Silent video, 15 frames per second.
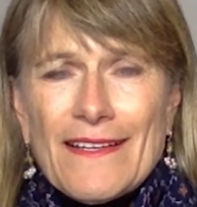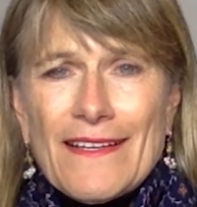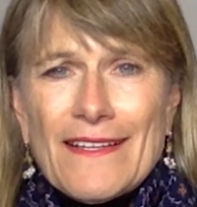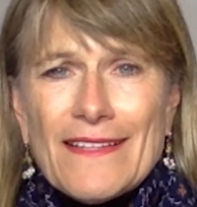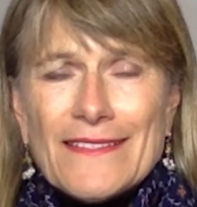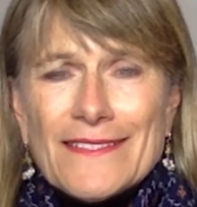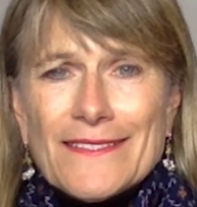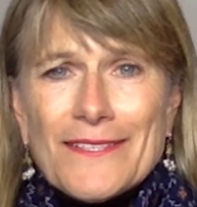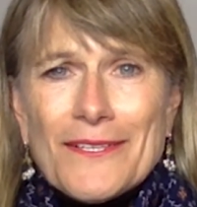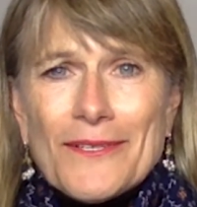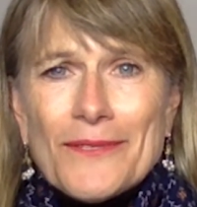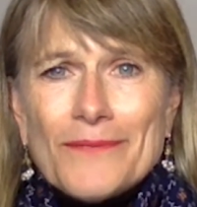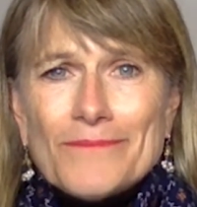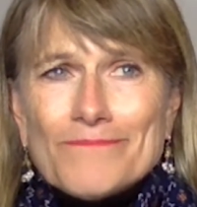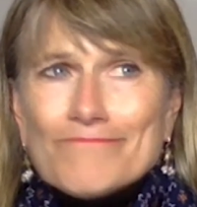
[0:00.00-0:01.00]
And
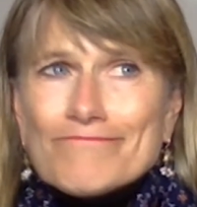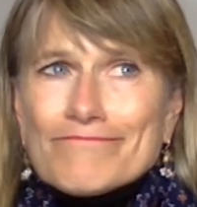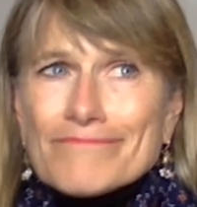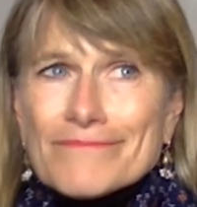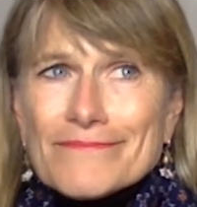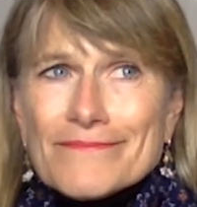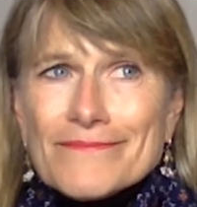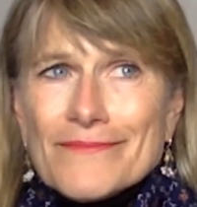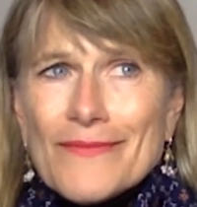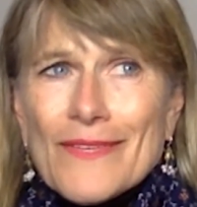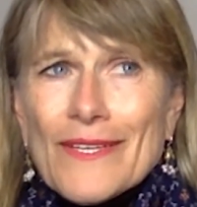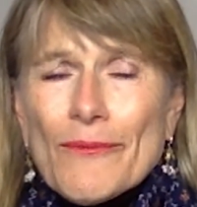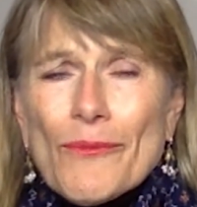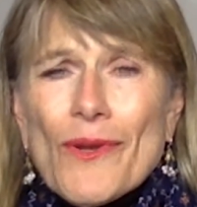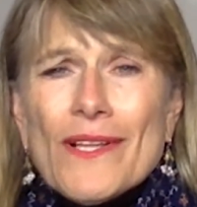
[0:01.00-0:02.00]
so,
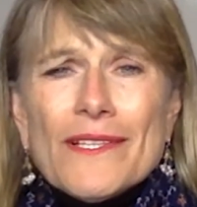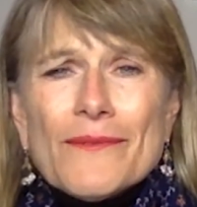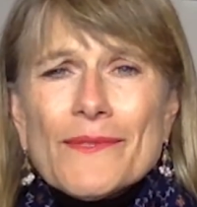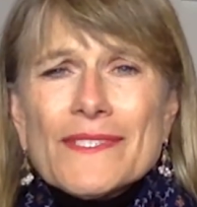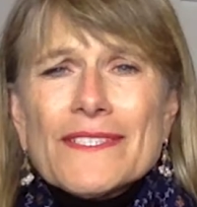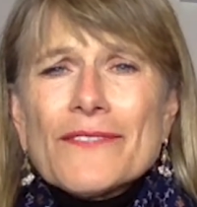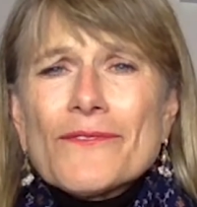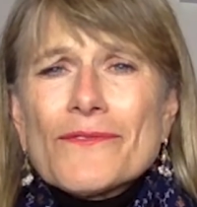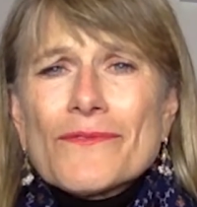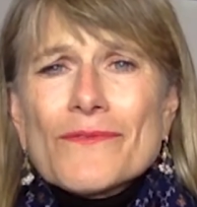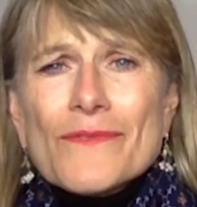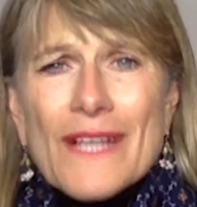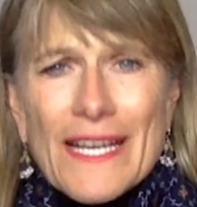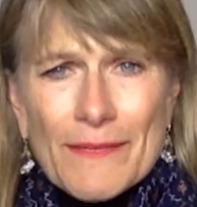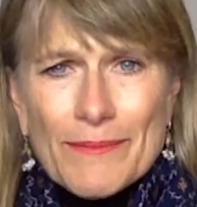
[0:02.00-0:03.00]
while it was
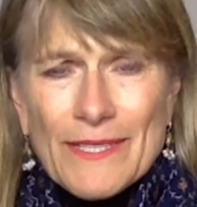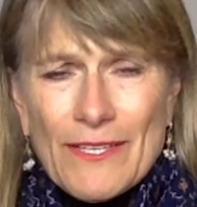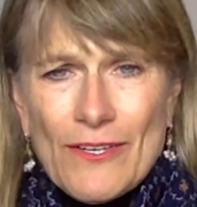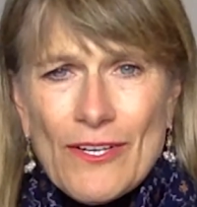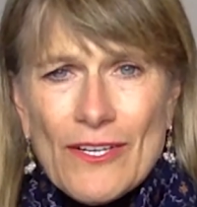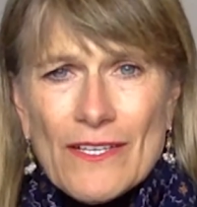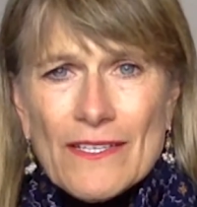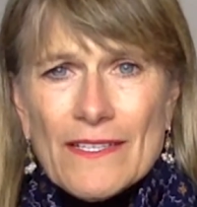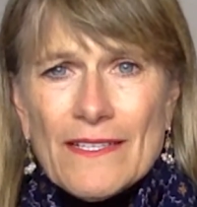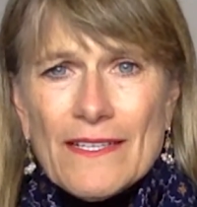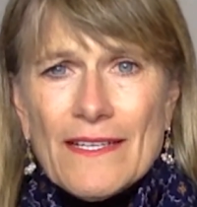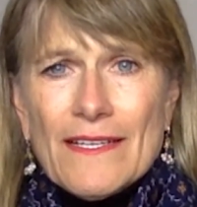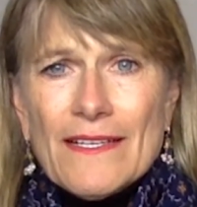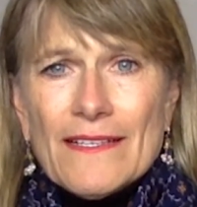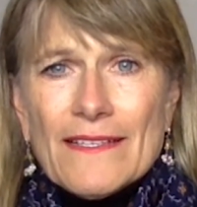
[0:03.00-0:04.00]
incredibly hard
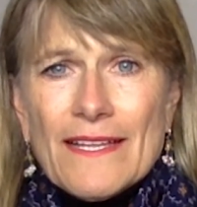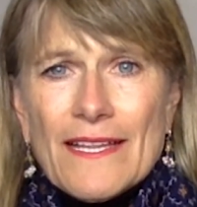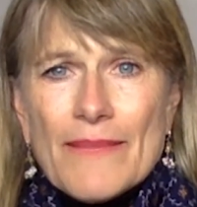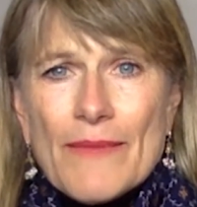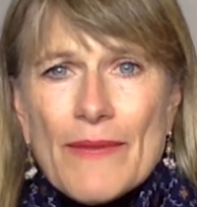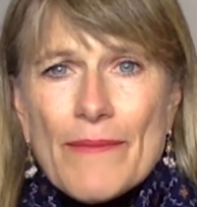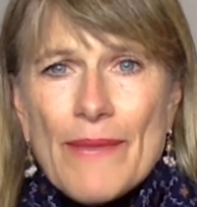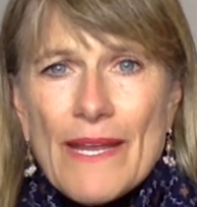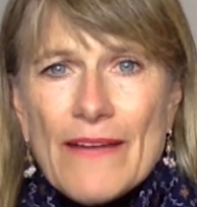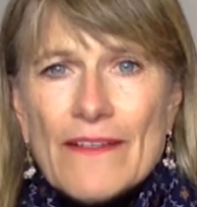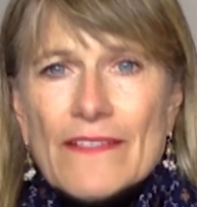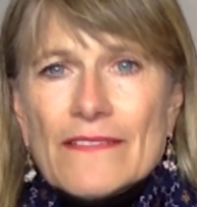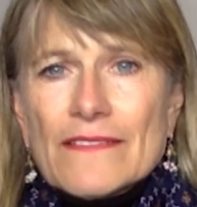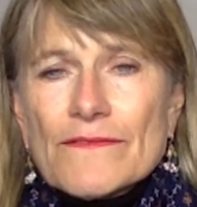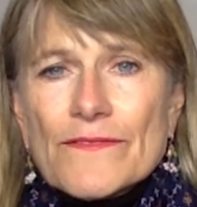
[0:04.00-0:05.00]
telling my
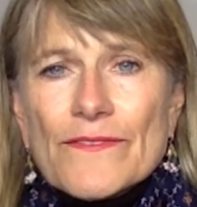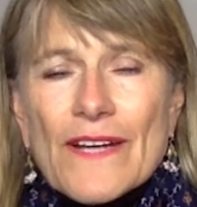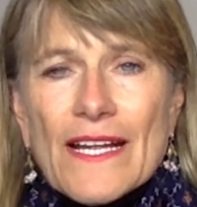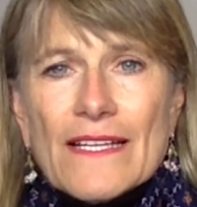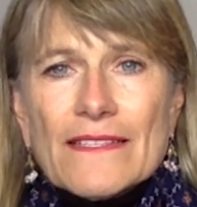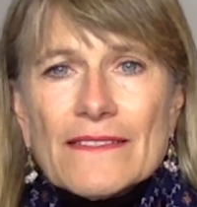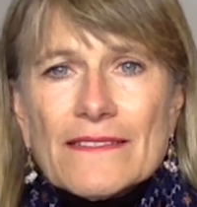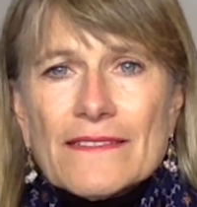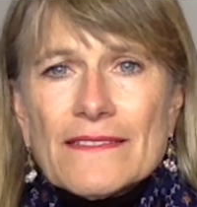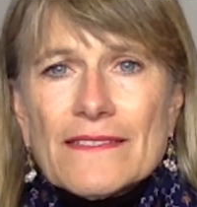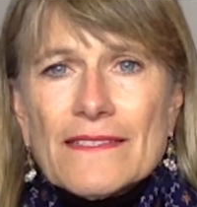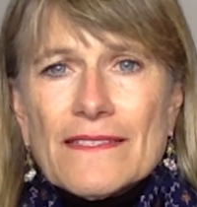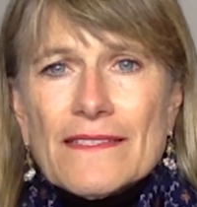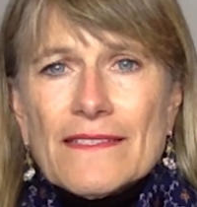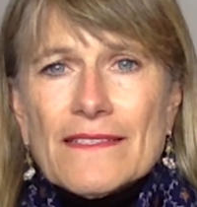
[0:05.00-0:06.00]
parents and
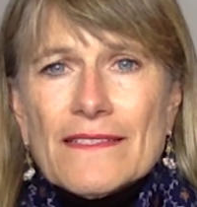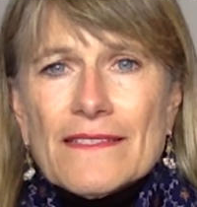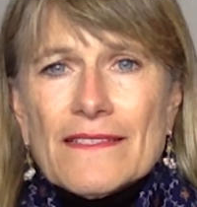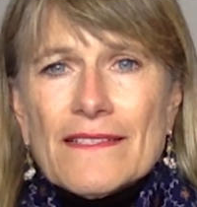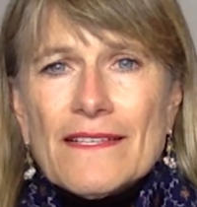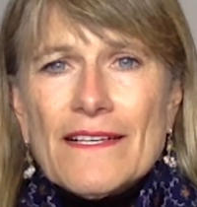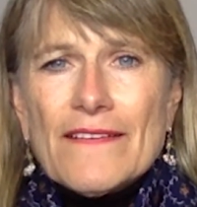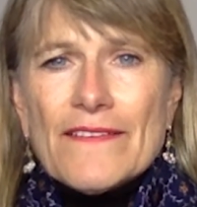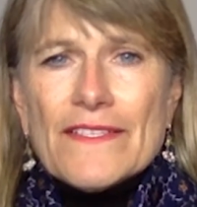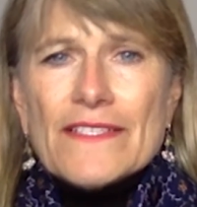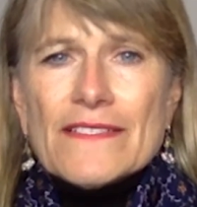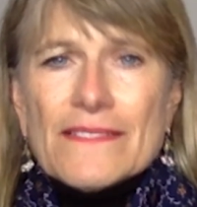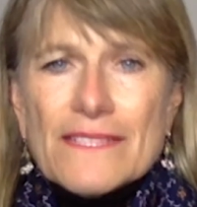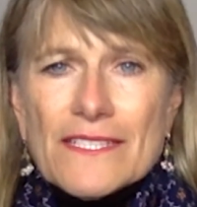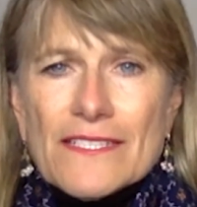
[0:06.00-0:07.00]
friends of the
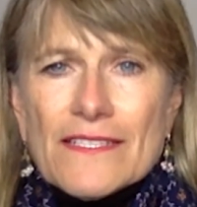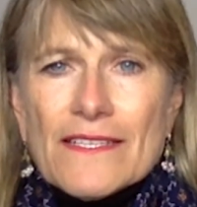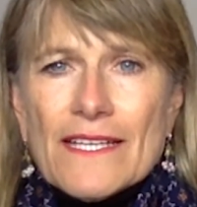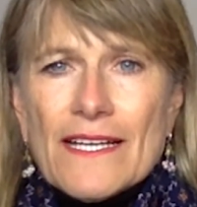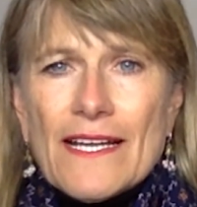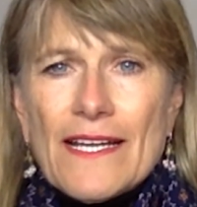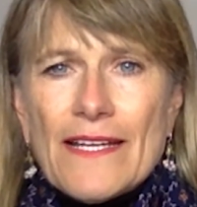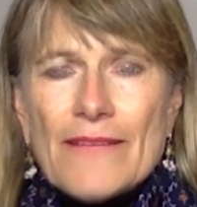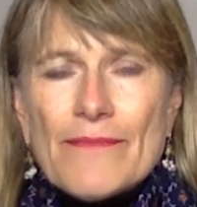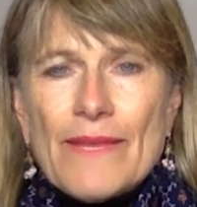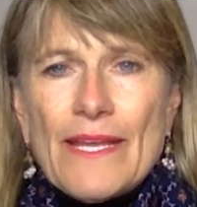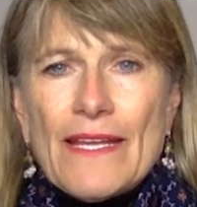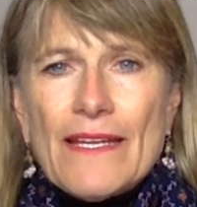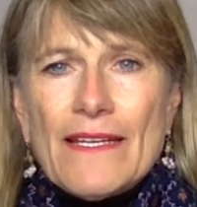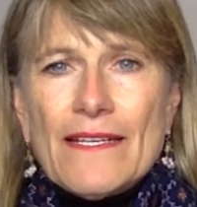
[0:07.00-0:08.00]
decision that I had
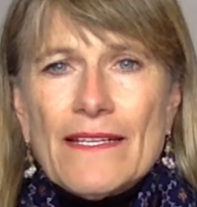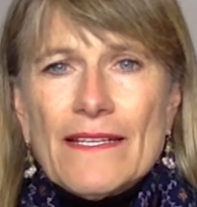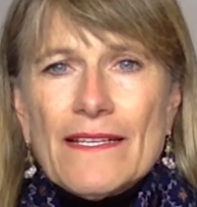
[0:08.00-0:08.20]
made,